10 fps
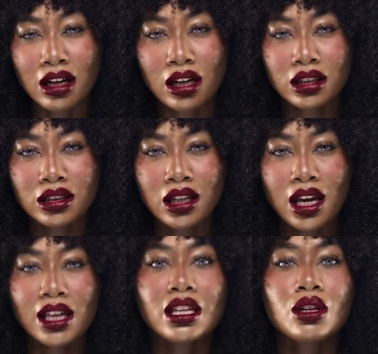on,
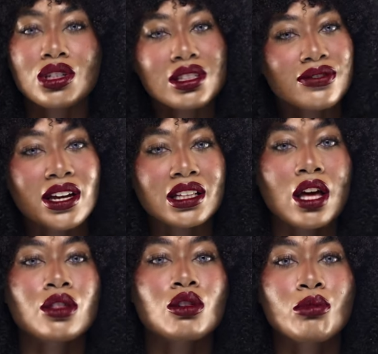then you need to find
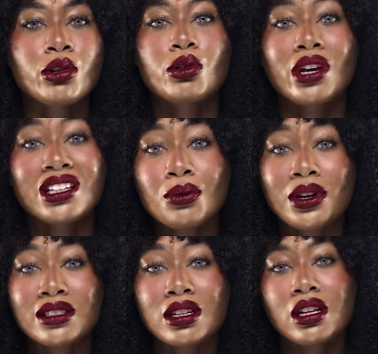other more creative
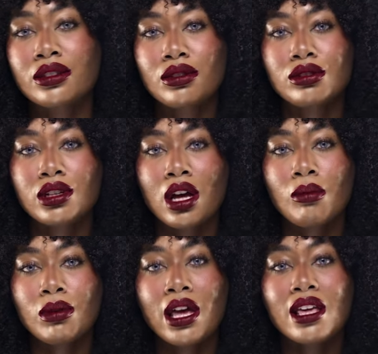ways to cleanse your scalp.
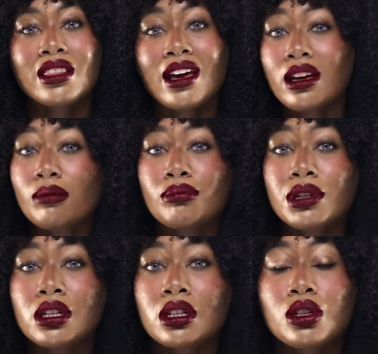That could
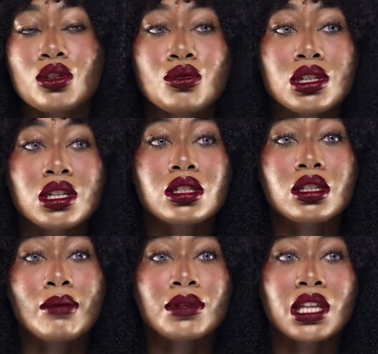be using
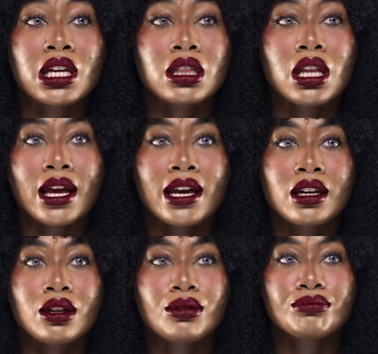something like
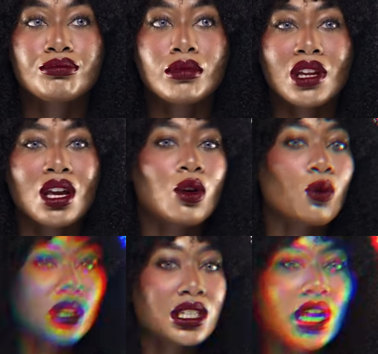
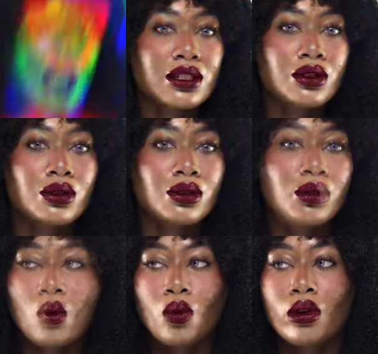Witch Hazel
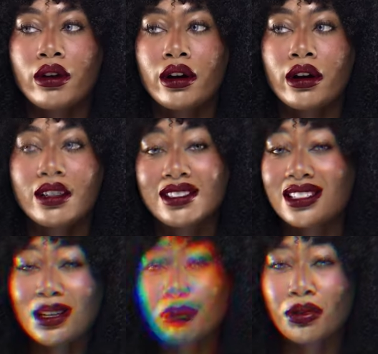or
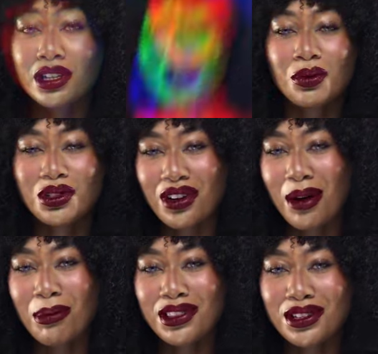Sea Breeze, which are
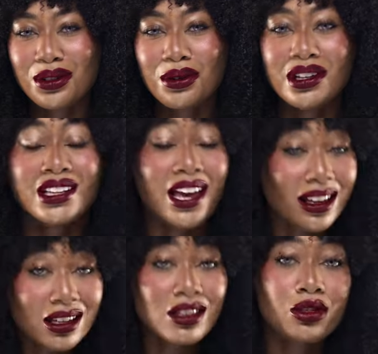up on the screen
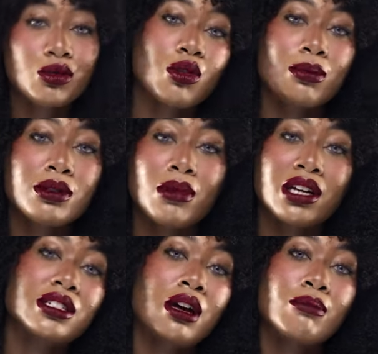and in the description
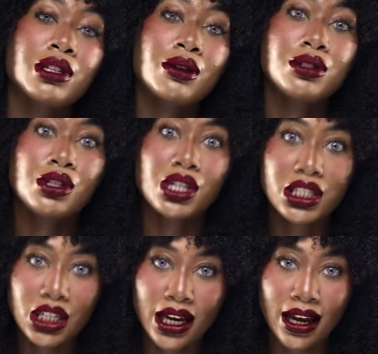box down below so you can
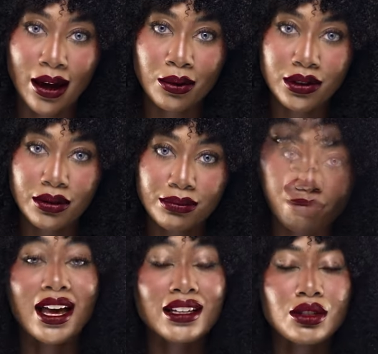check out.
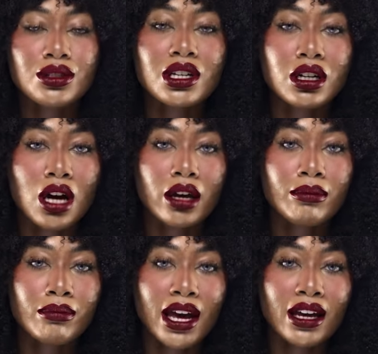And using a
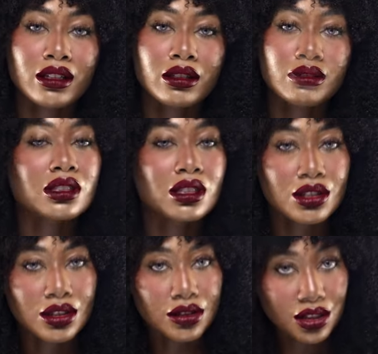cotton pad to
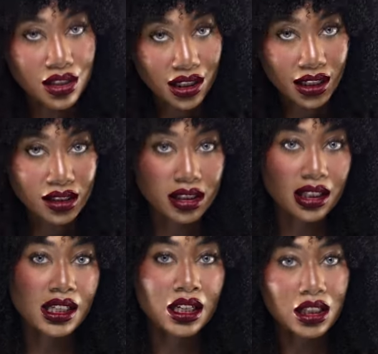just
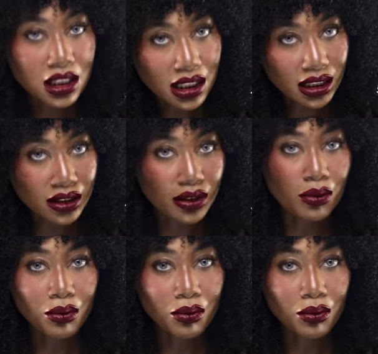gently clean the